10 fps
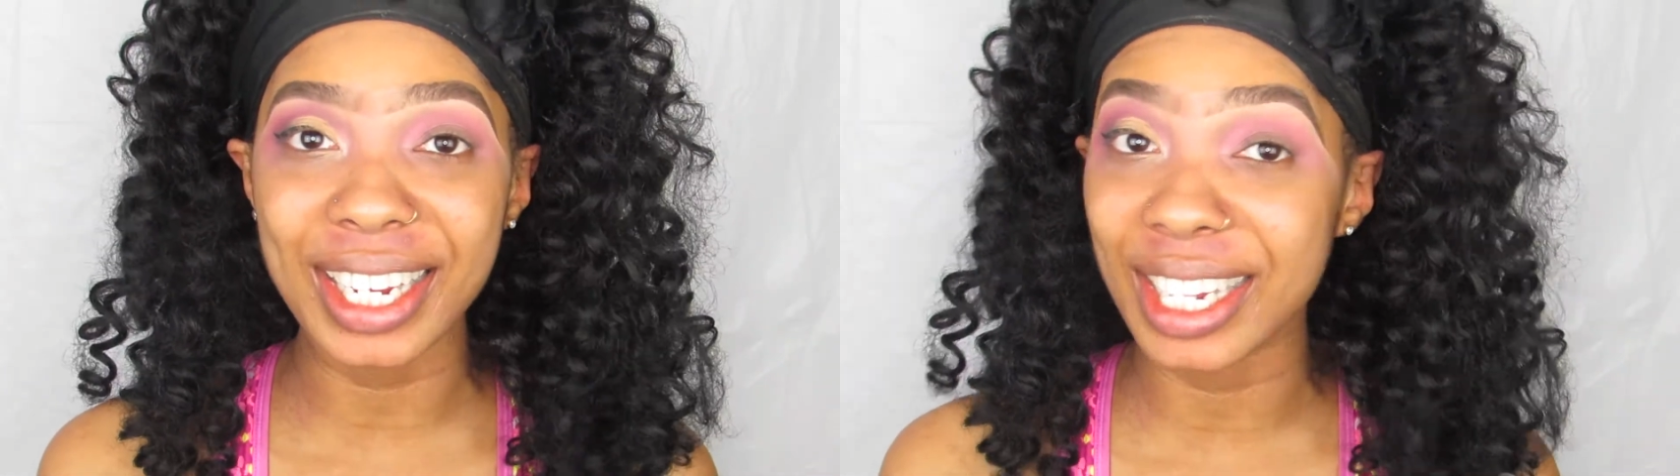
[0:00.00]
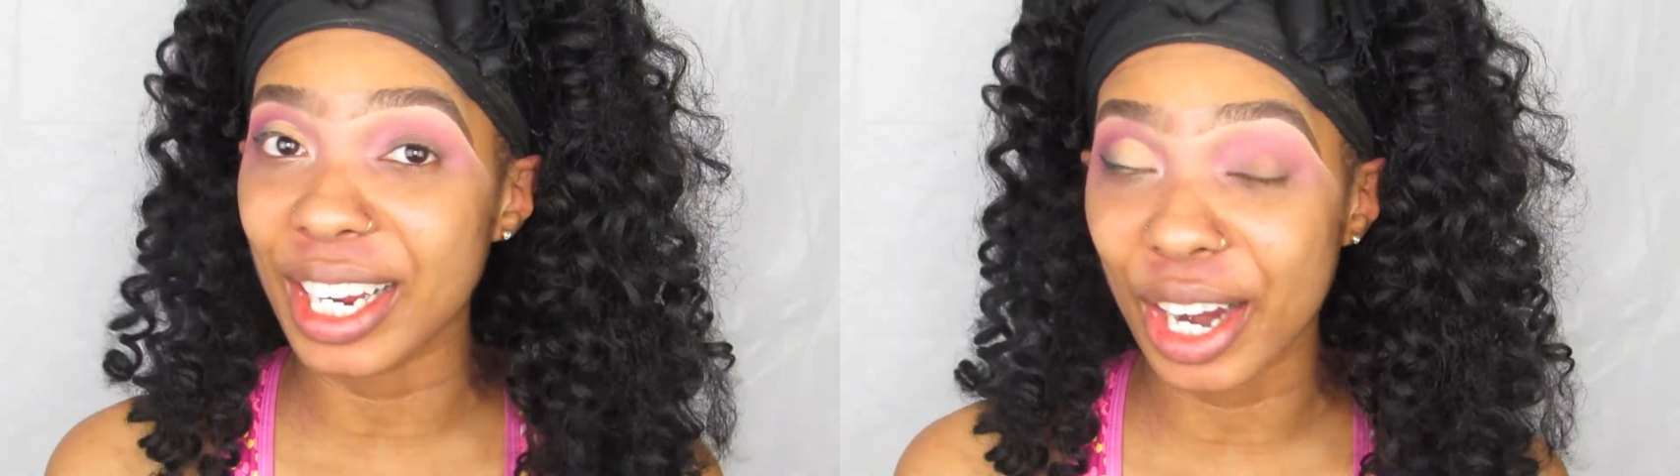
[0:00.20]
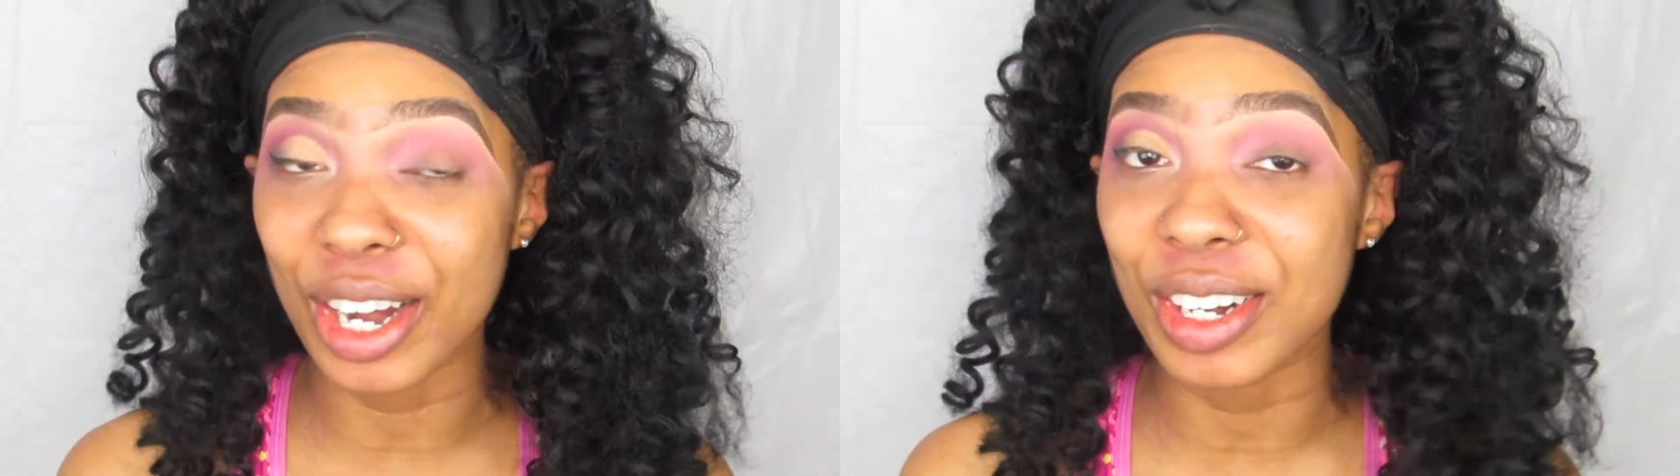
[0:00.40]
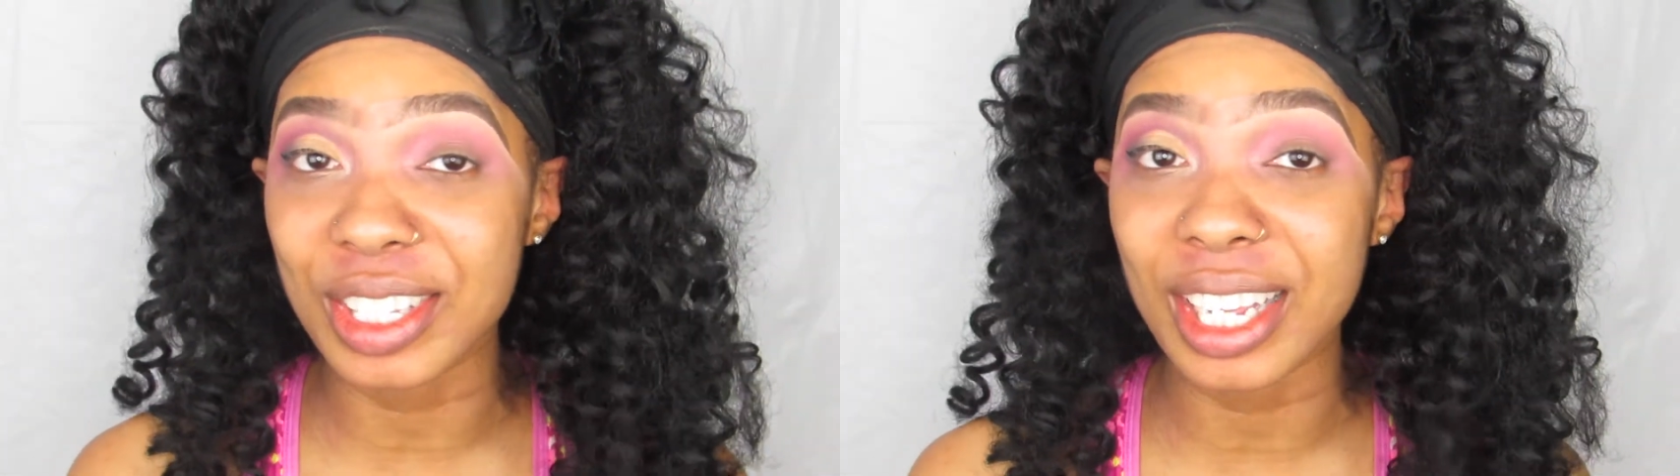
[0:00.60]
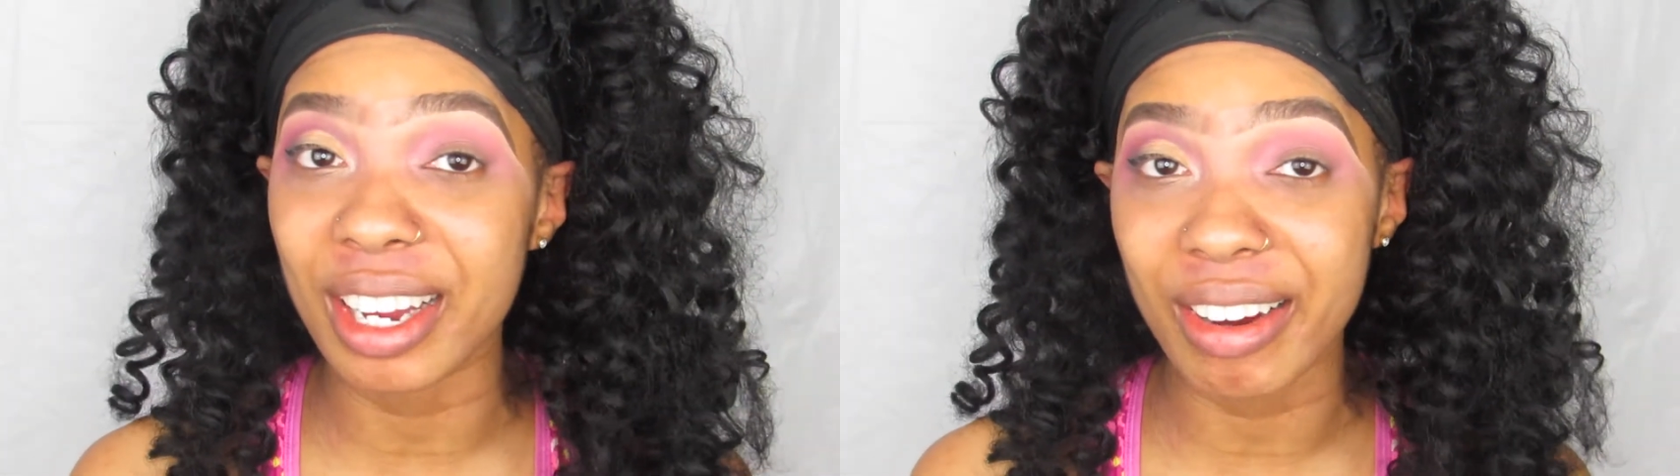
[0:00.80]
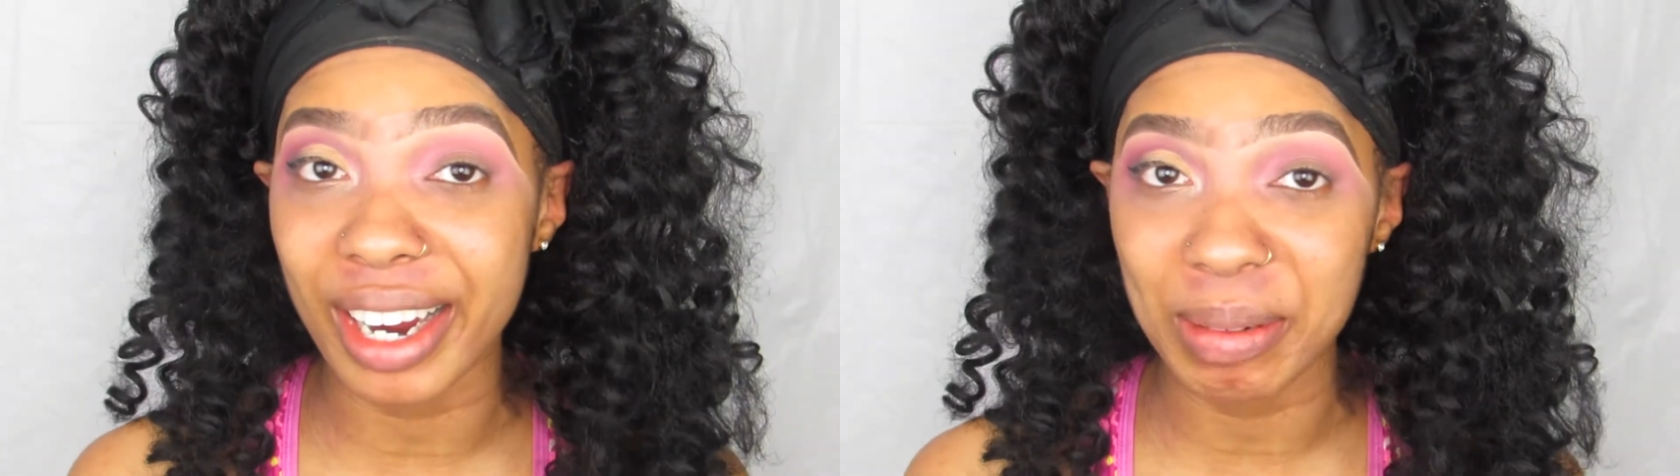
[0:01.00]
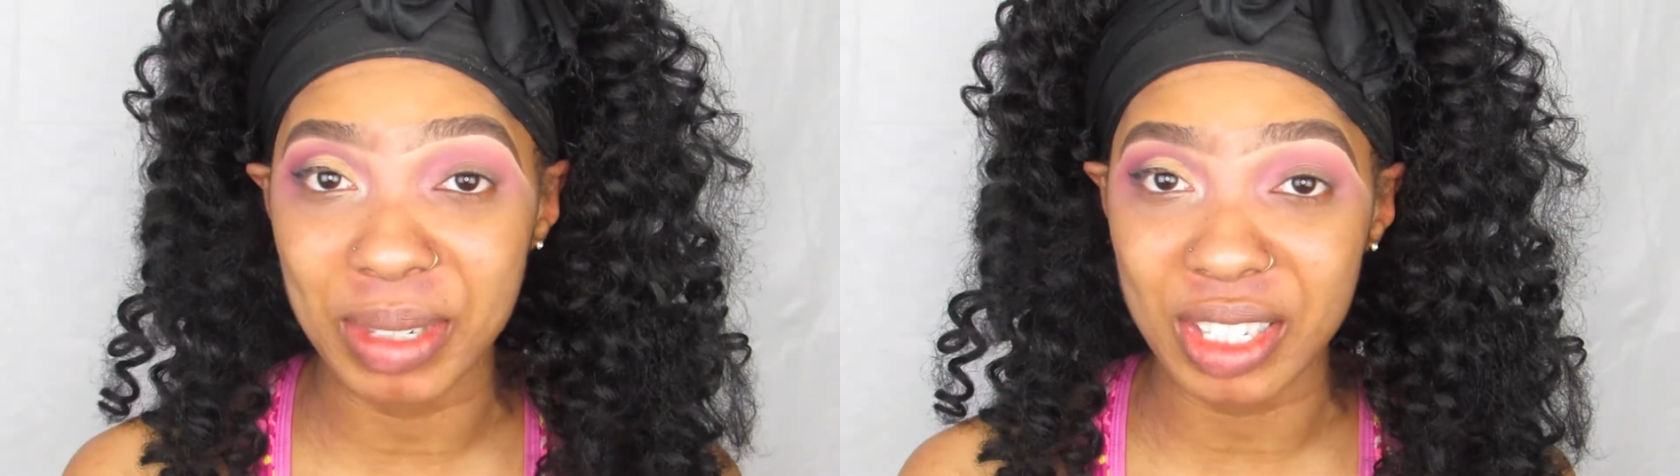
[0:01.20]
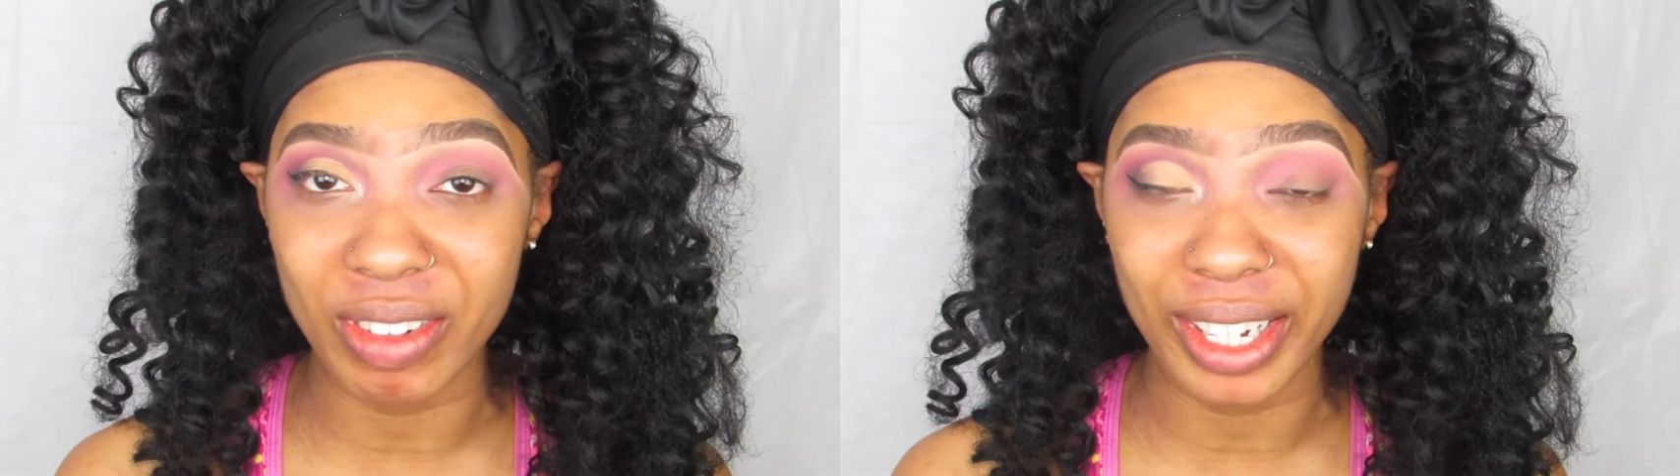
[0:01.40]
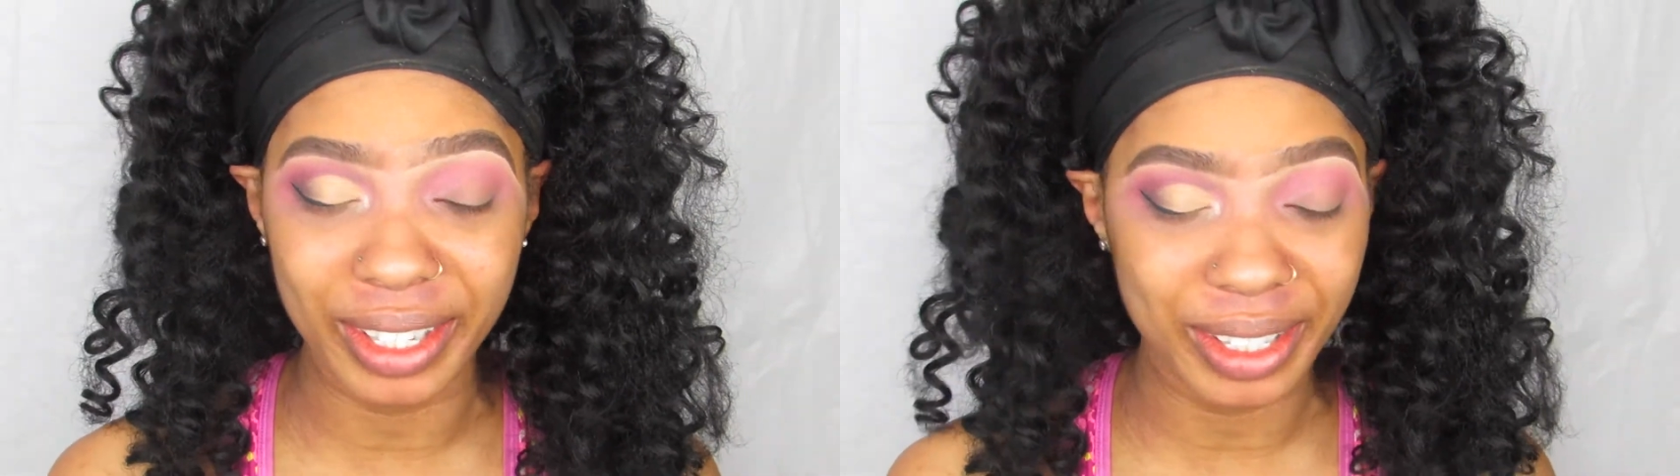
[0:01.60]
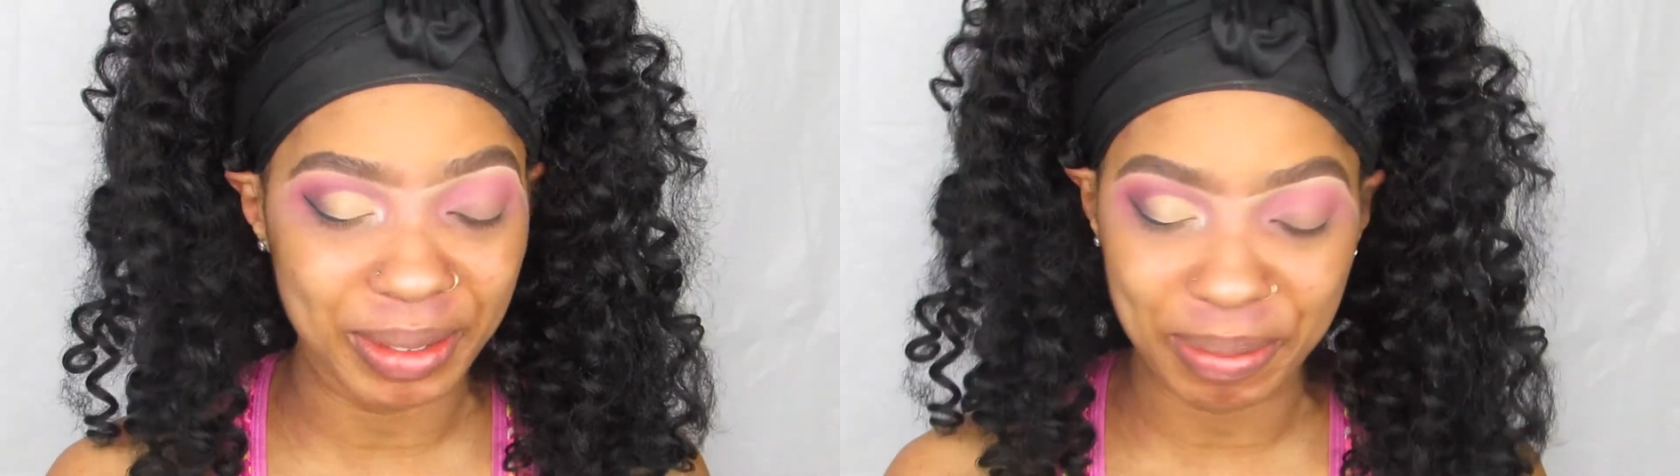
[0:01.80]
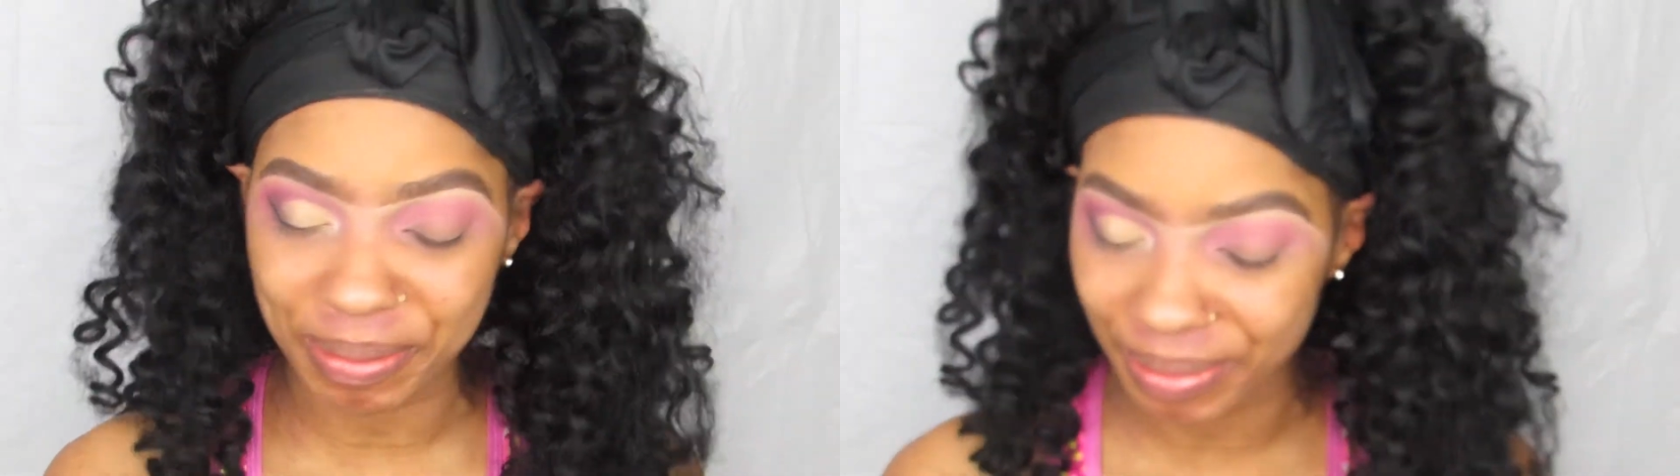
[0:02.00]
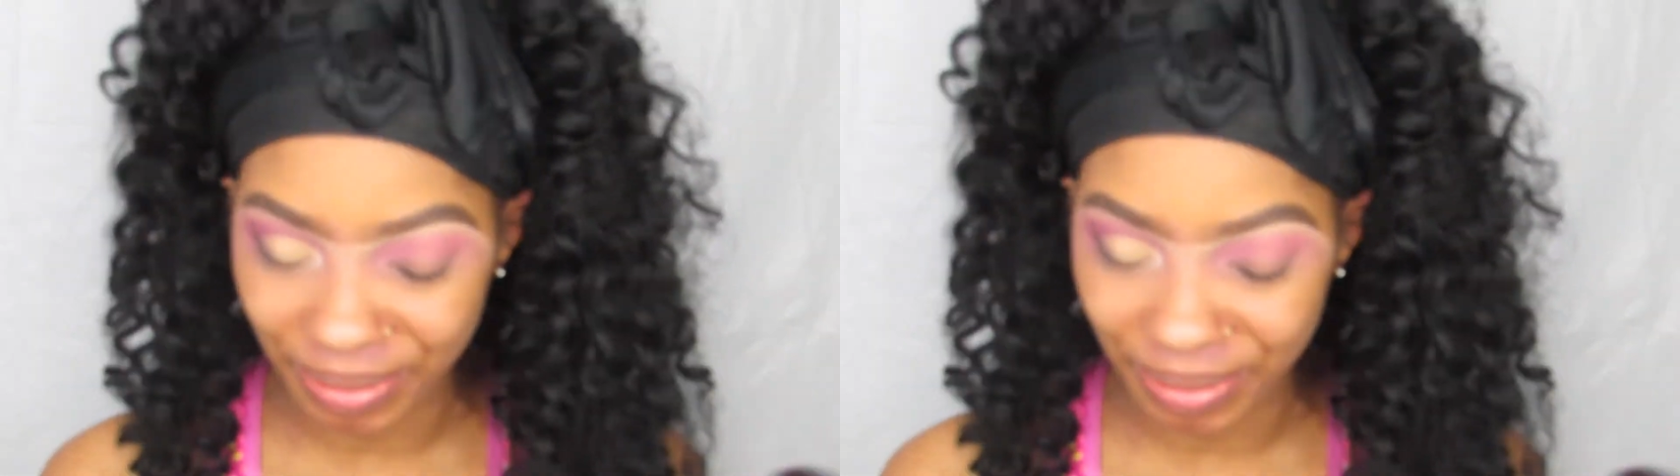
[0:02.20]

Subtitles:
and it hurts like crap to swallow.